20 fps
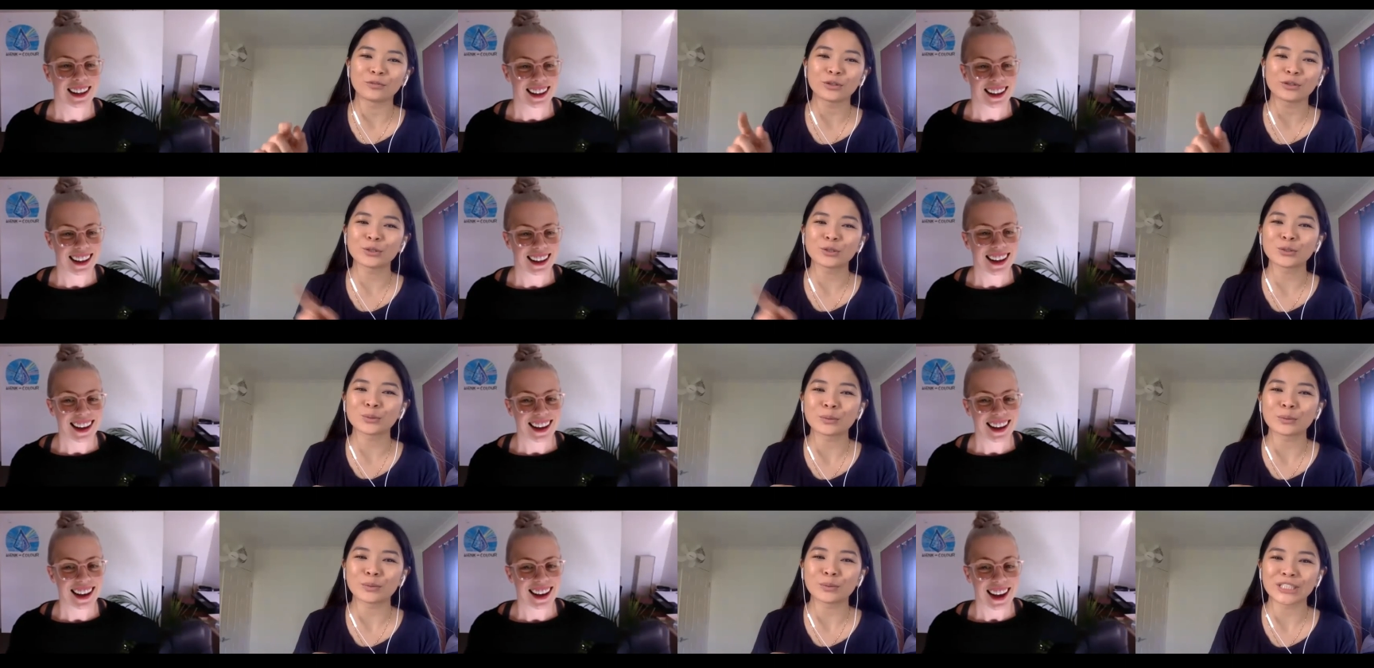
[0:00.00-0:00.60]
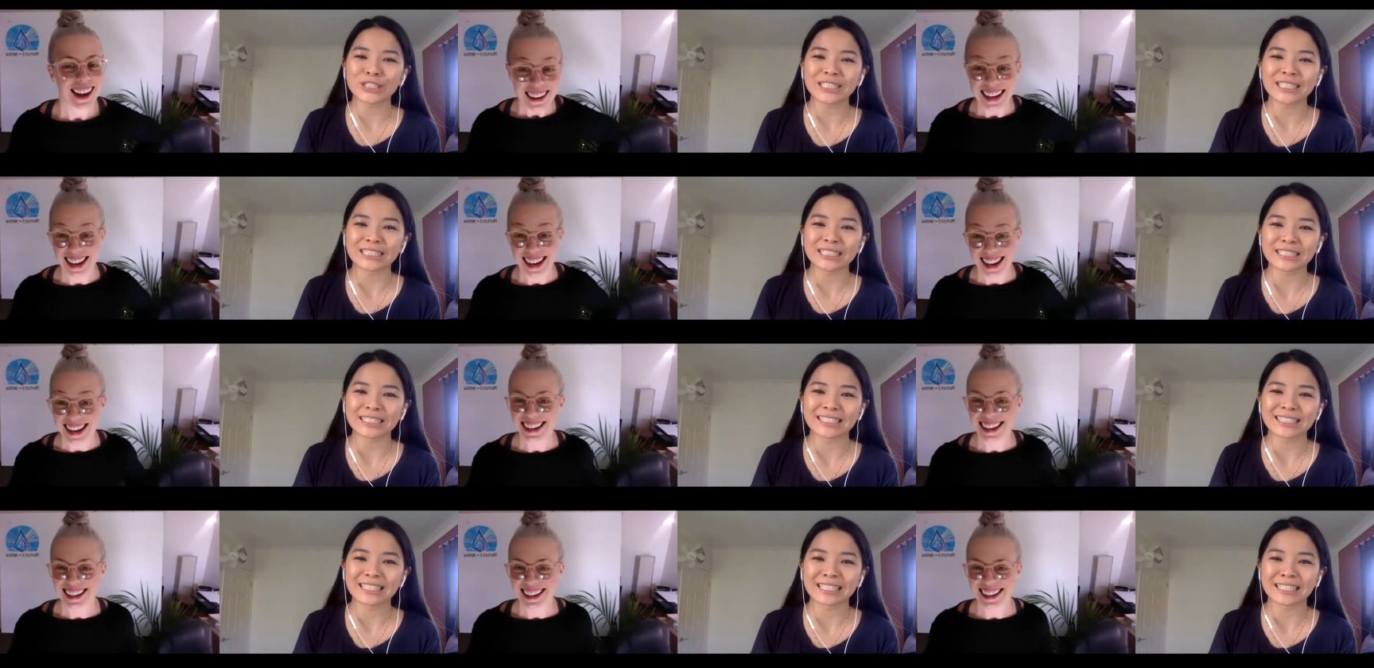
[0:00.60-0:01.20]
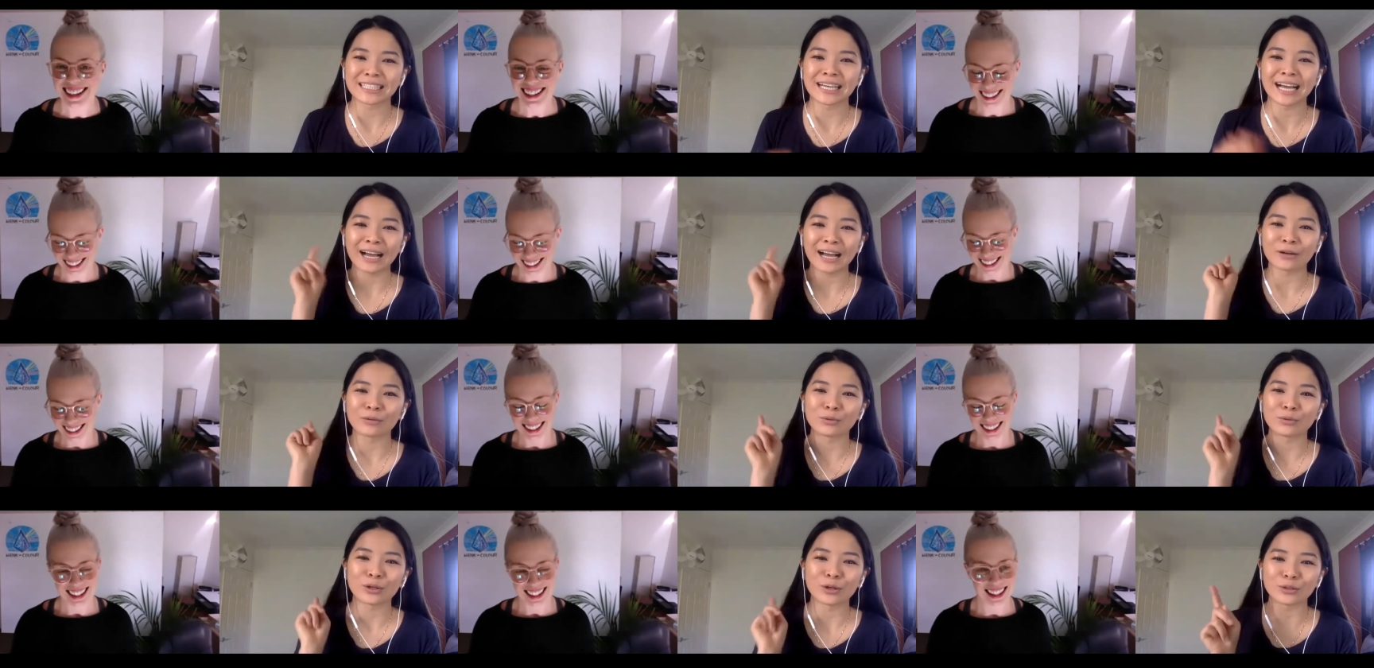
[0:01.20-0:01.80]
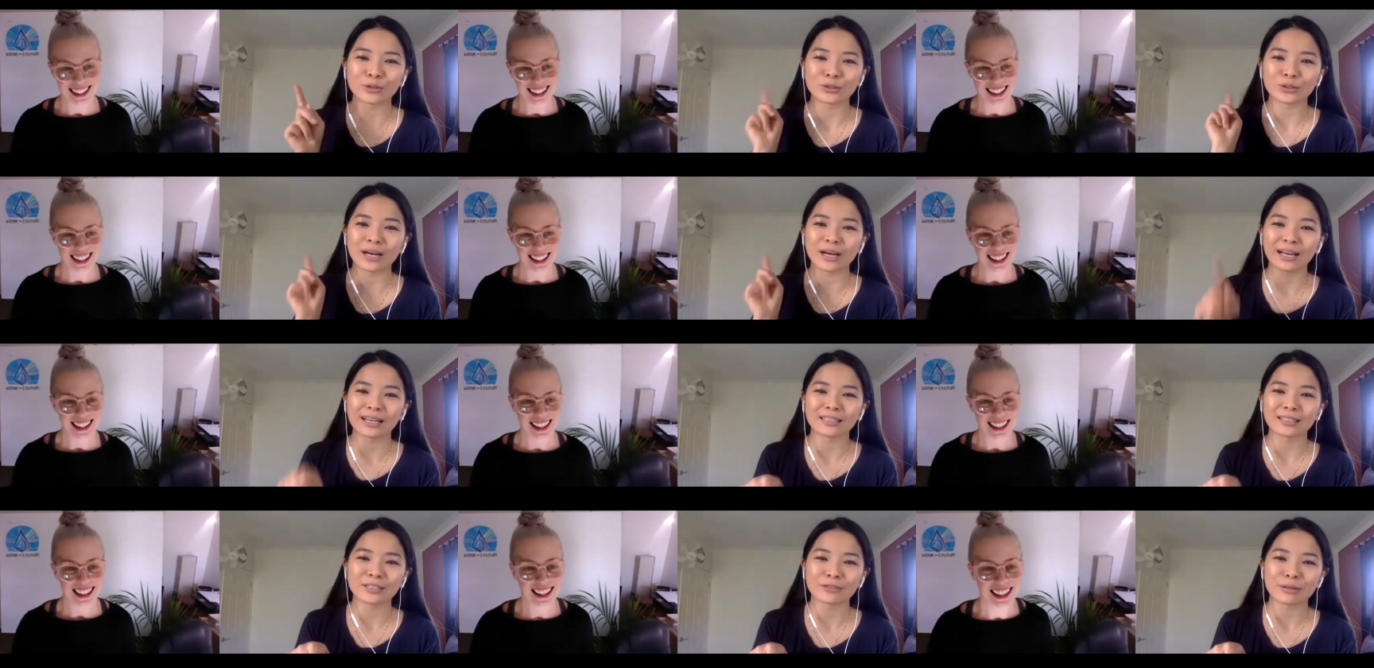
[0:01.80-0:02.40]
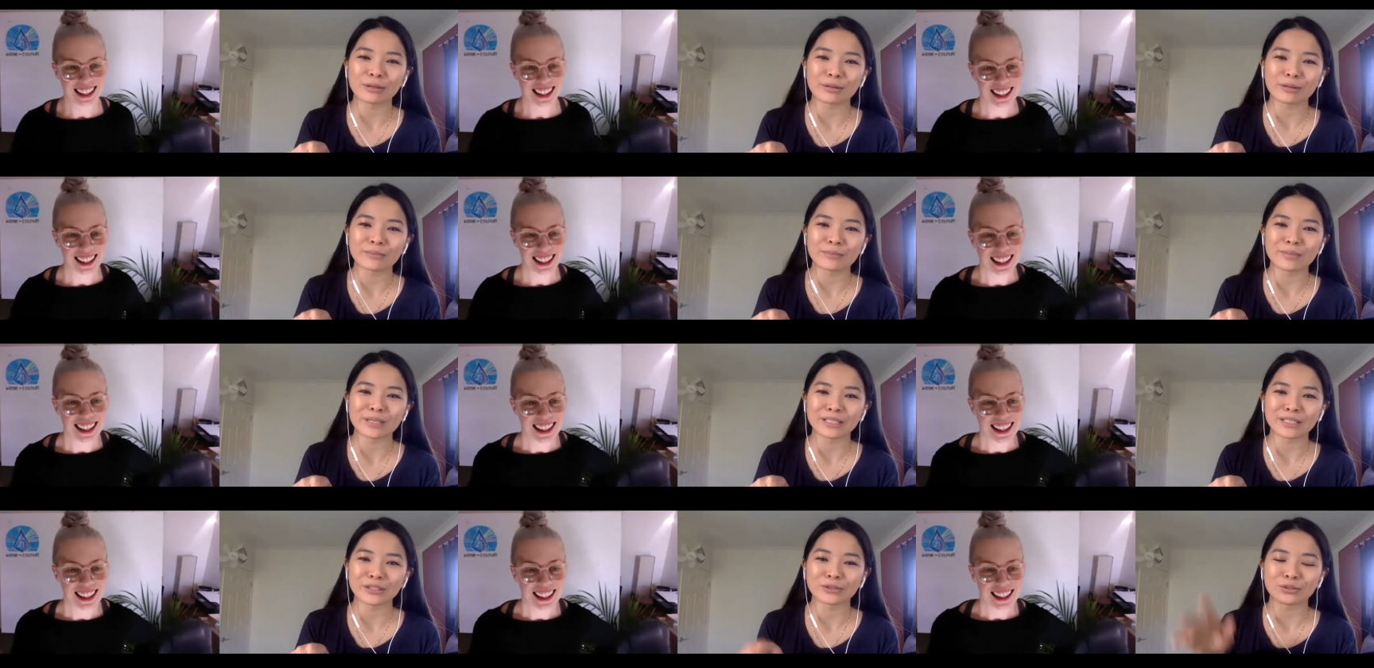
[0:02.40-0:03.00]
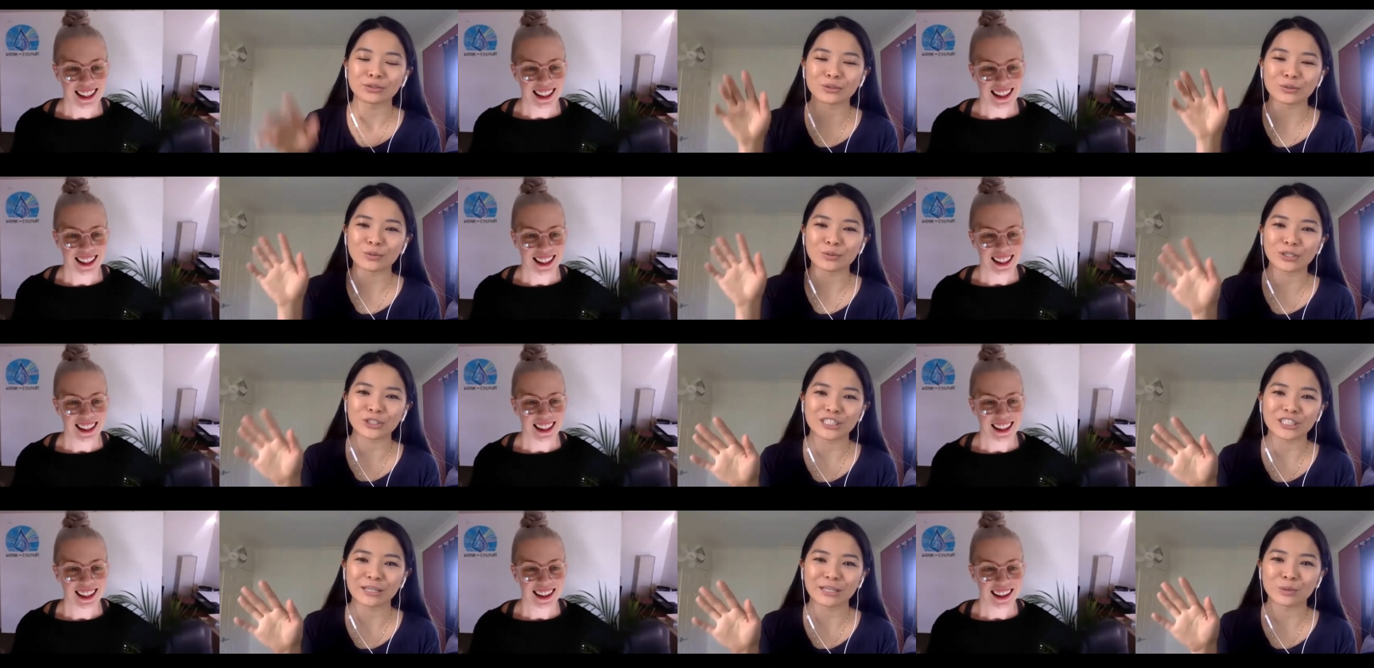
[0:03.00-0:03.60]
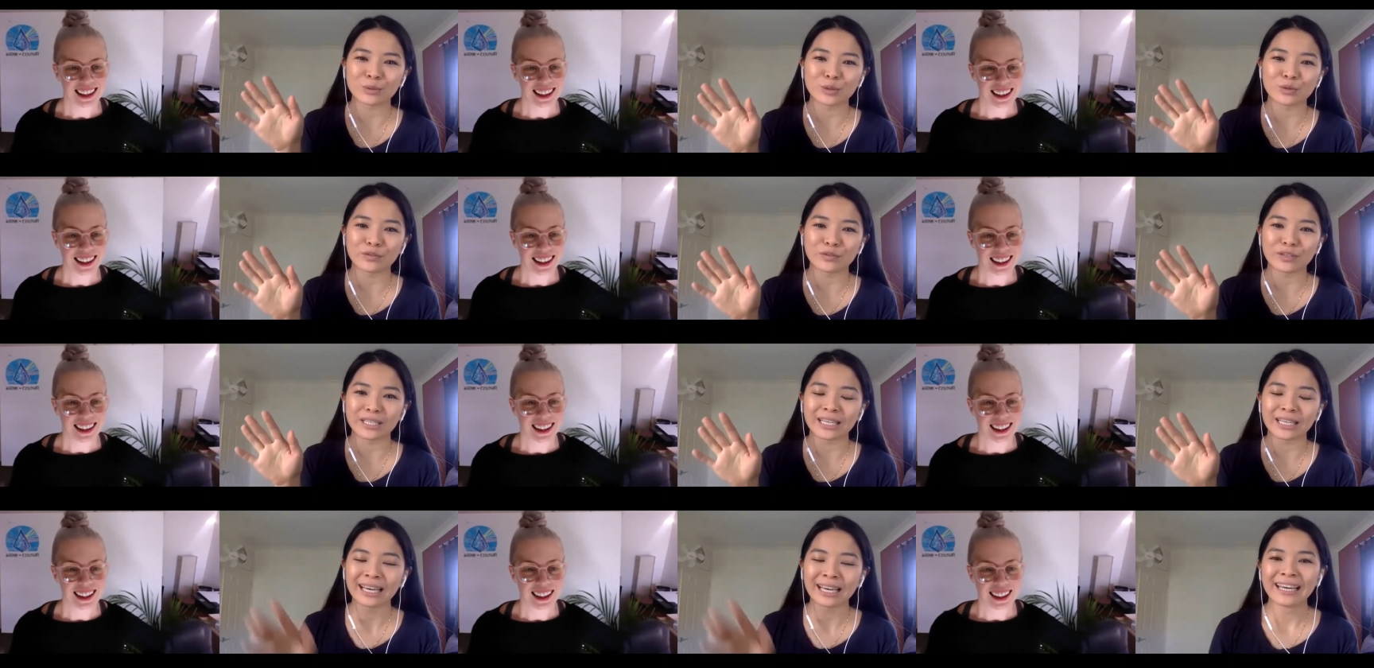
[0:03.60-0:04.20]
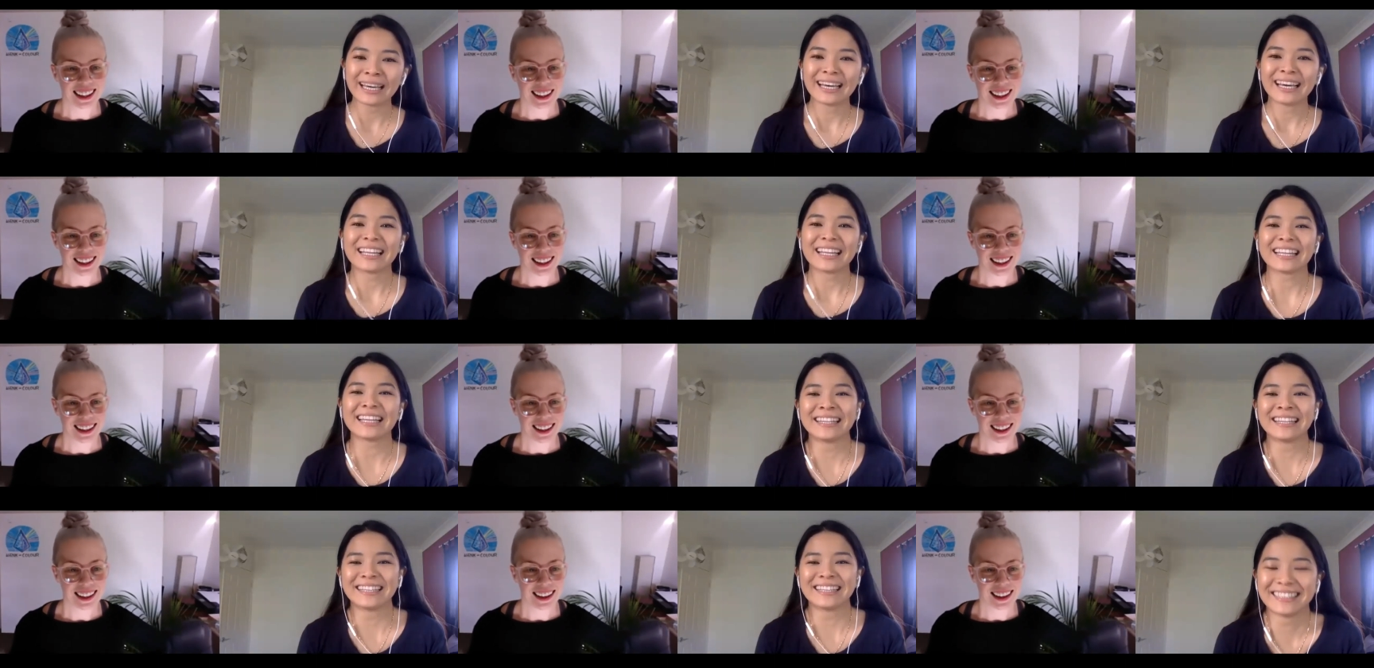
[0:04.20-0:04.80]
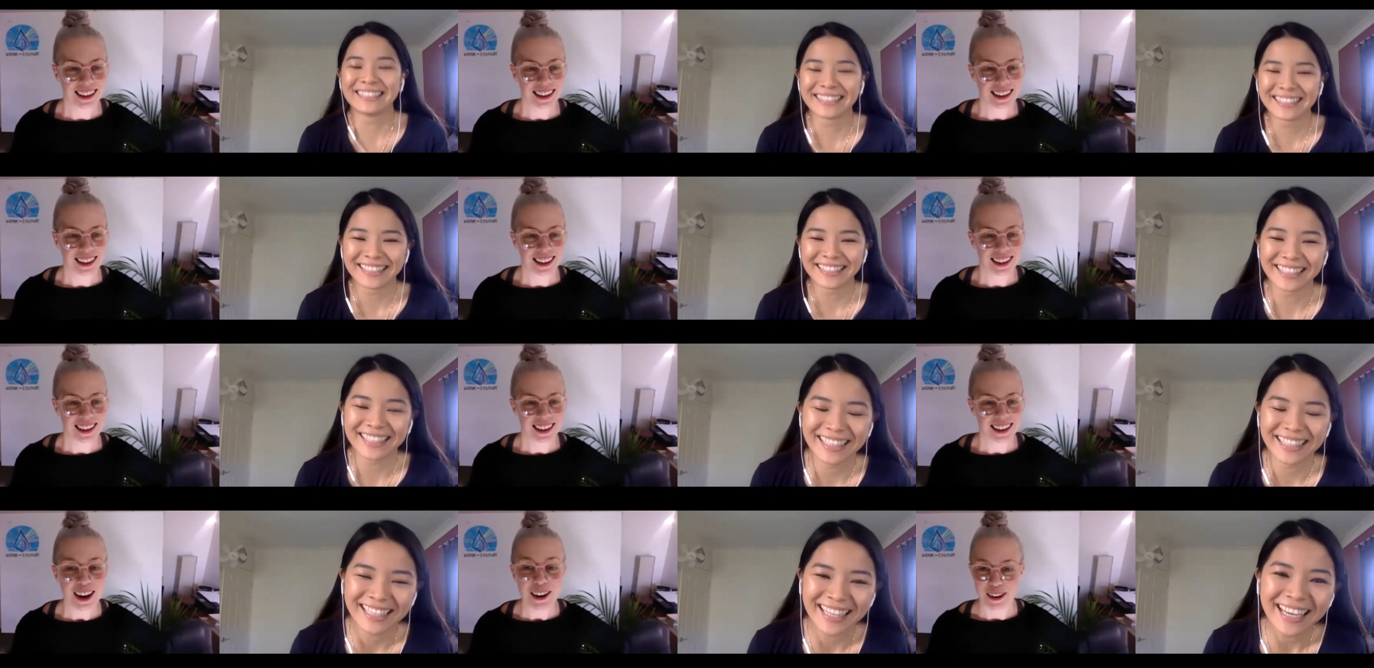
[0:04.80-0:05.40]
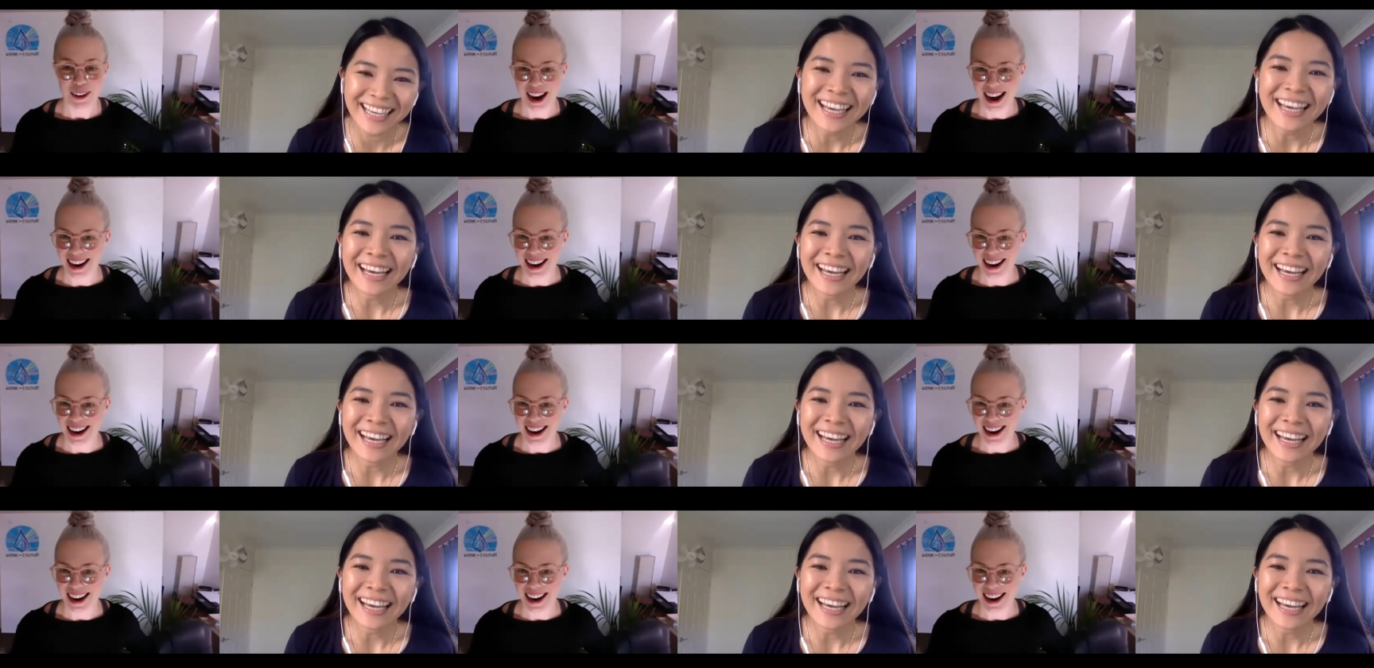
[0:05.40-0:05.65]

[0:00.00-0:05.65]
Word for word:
Speaker 1: So, for those who are watching and listening, I would also highly recommend you to watch that movie. All right,